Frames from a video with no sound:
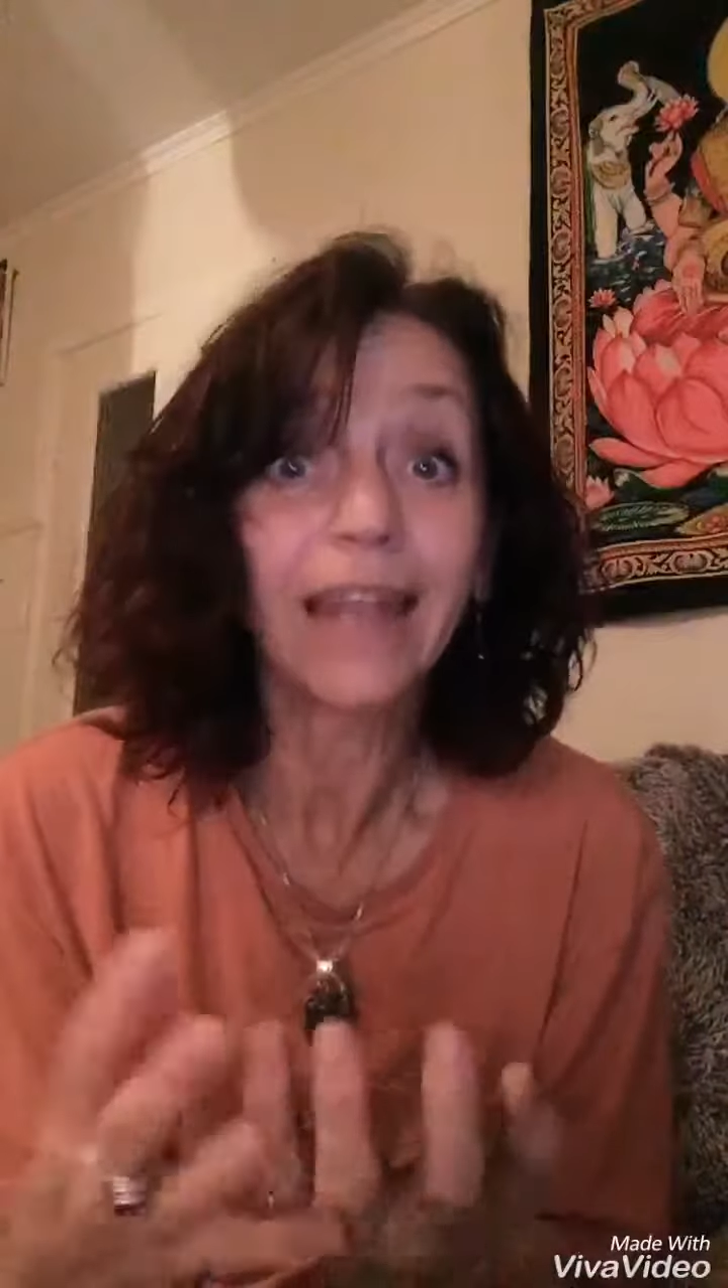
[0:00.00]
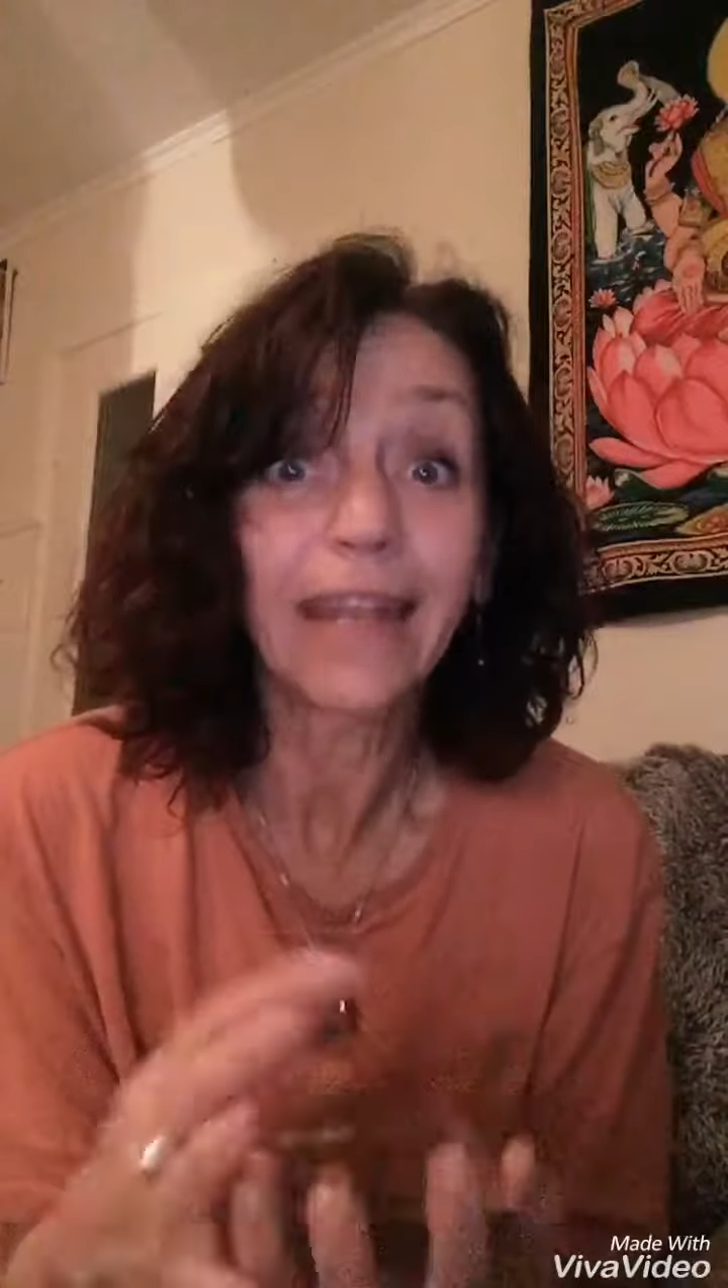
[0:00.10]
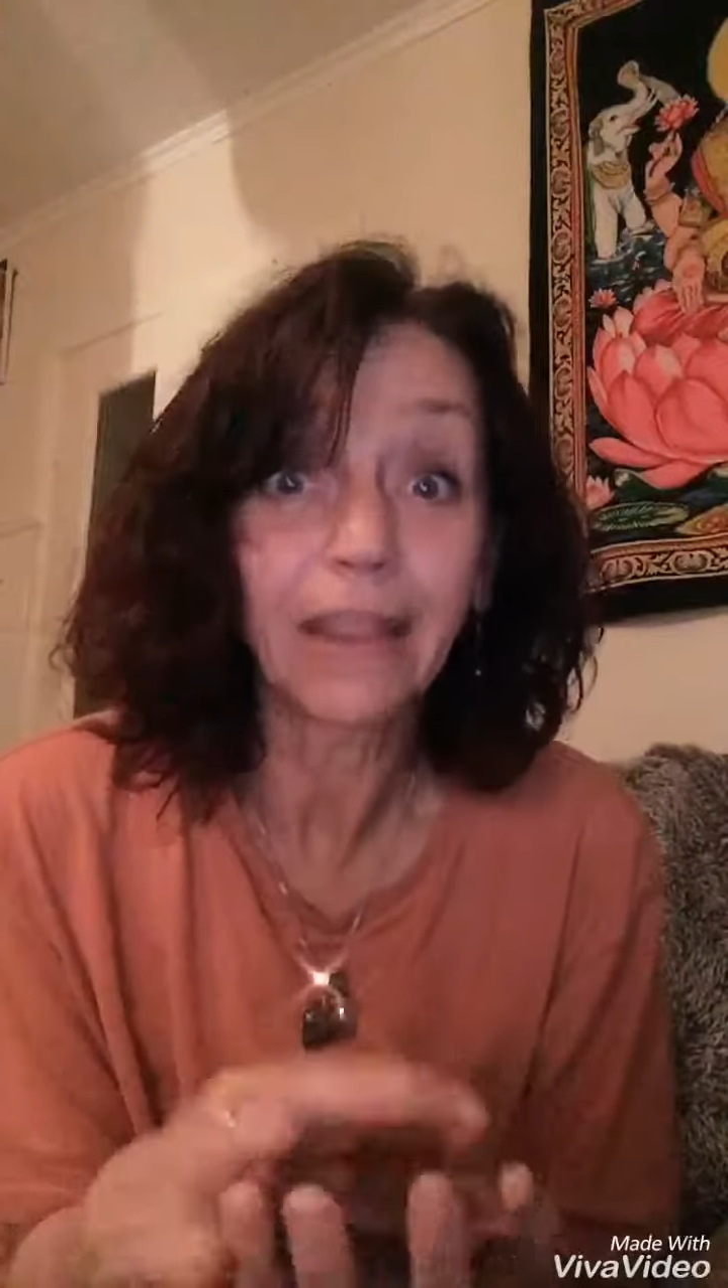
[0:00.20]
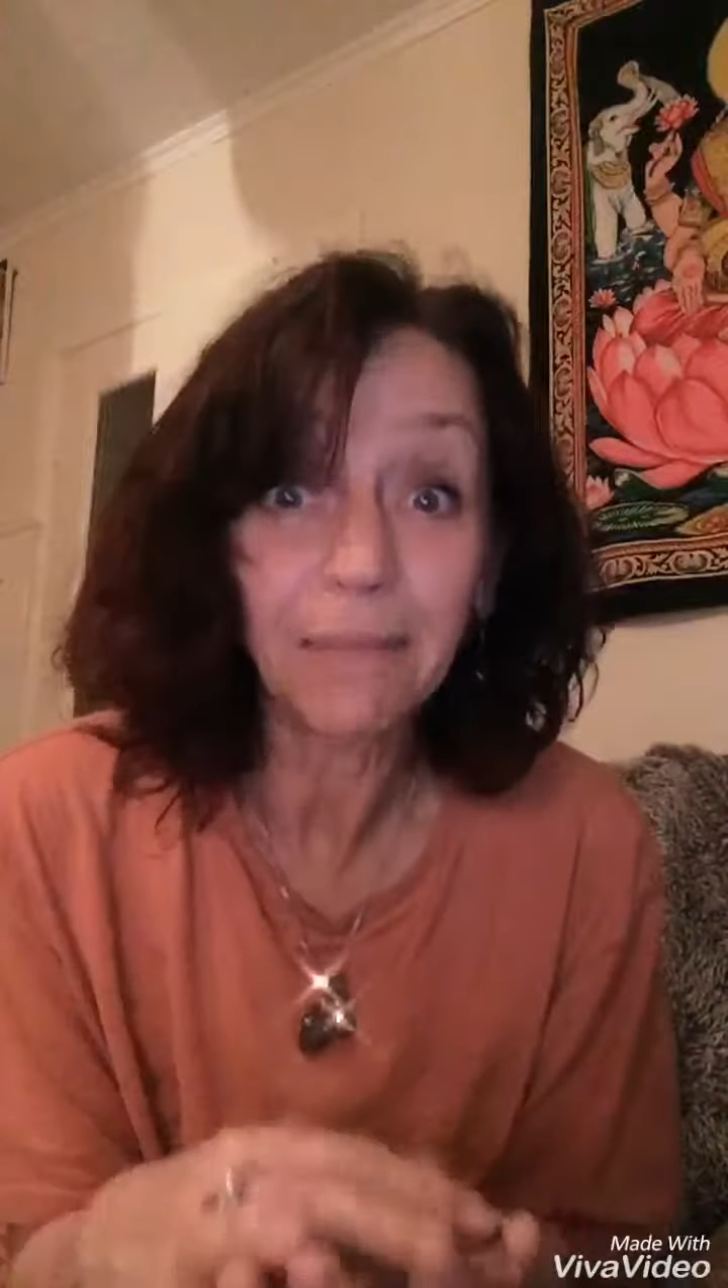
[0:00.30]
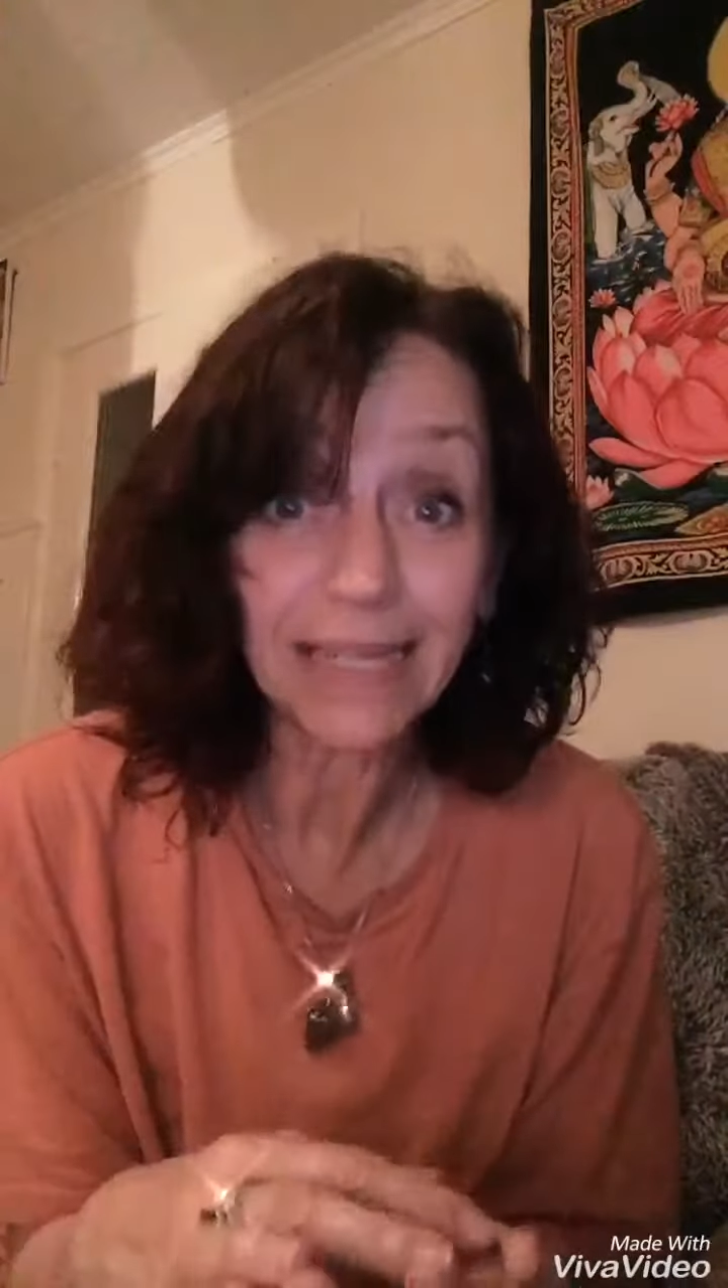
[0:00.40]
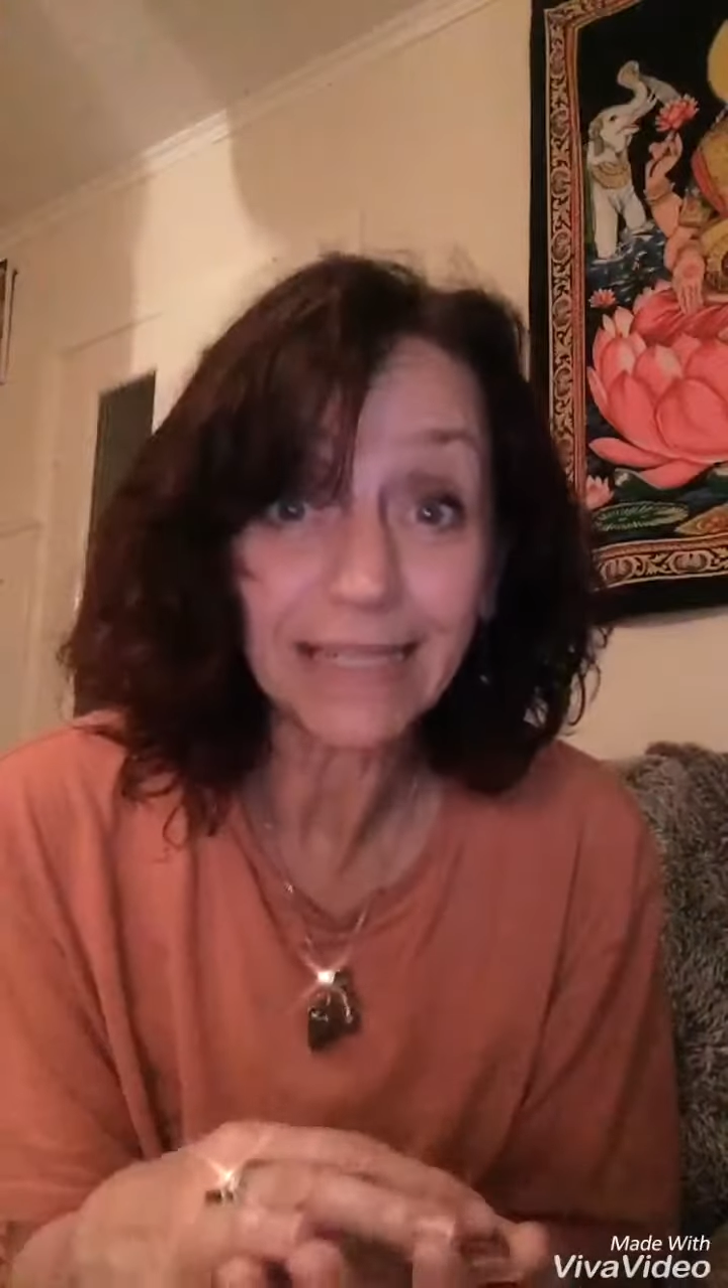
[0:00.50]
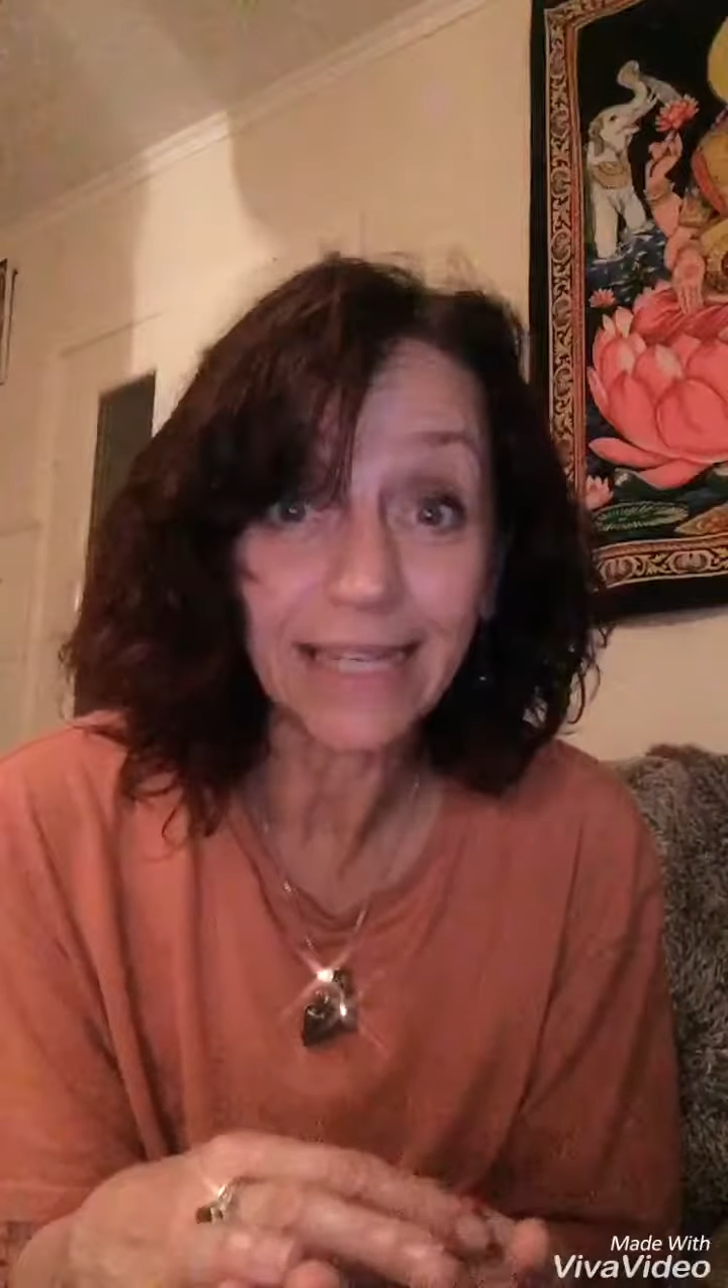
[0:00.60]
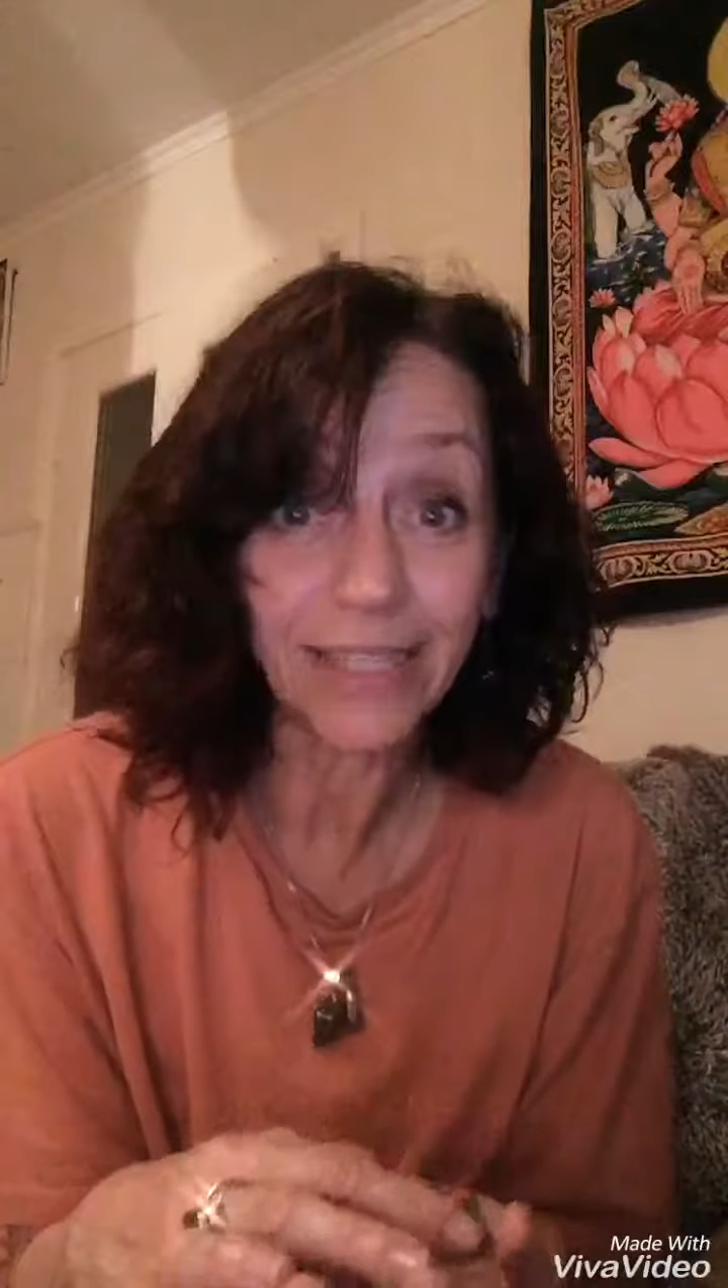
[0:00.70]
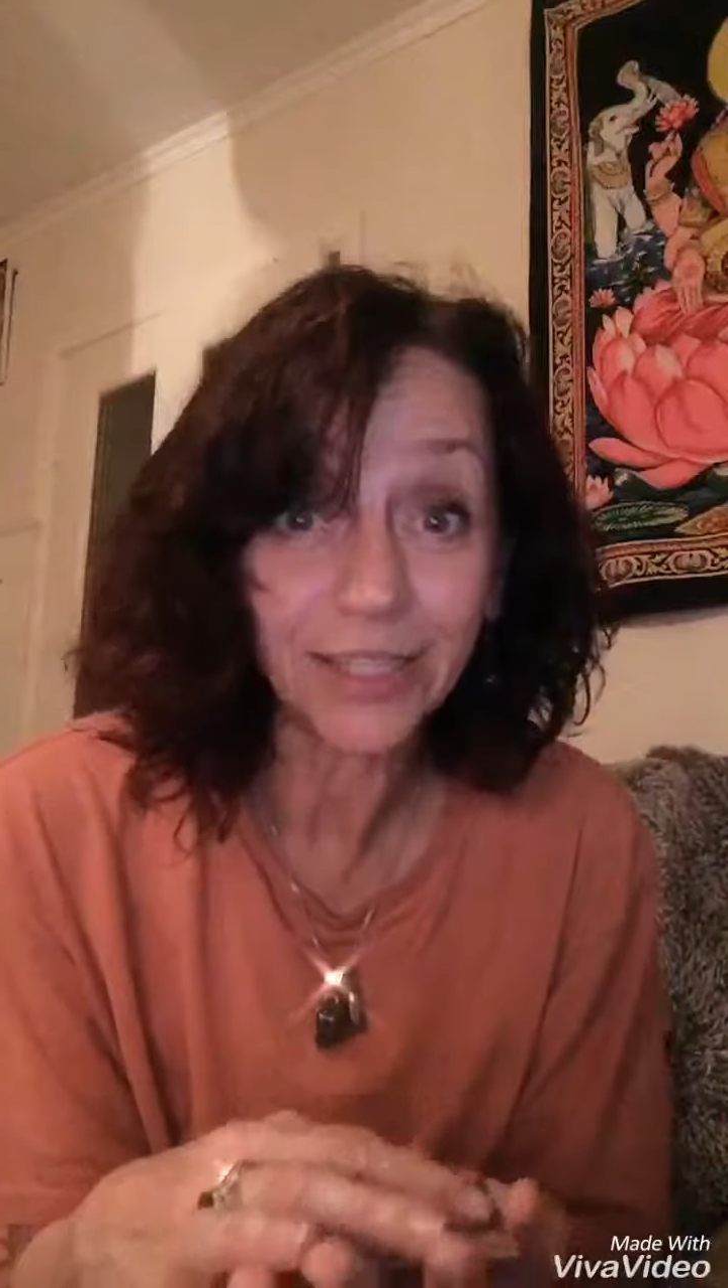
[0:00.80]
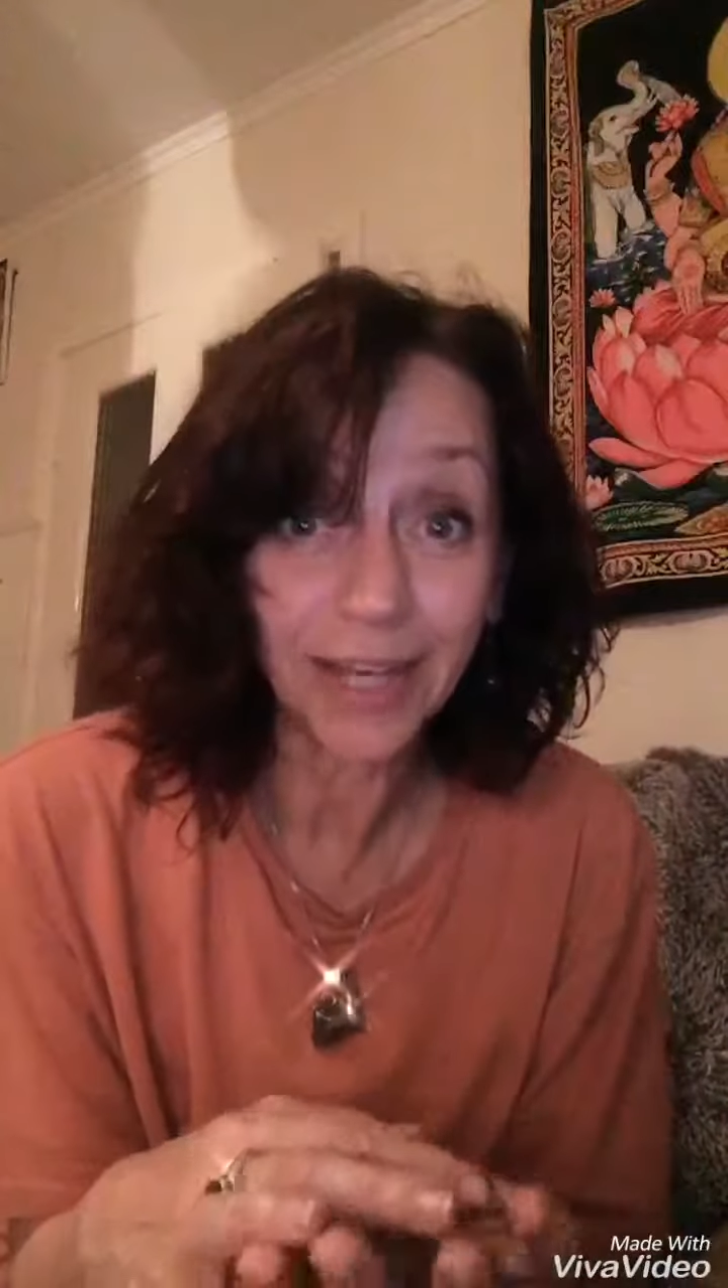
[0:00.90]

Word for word: Now the message